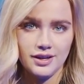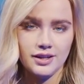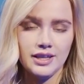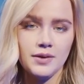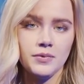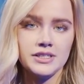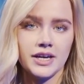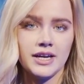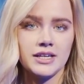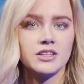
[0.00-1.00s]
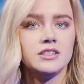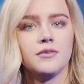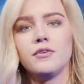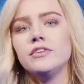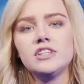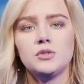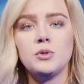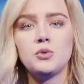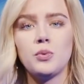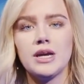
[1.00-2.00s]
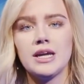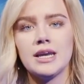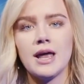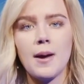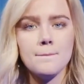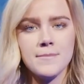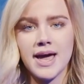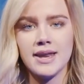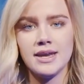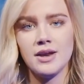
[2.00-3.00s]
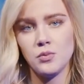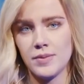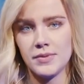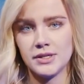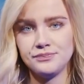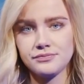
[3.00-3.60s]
Let me take the differences between men and women.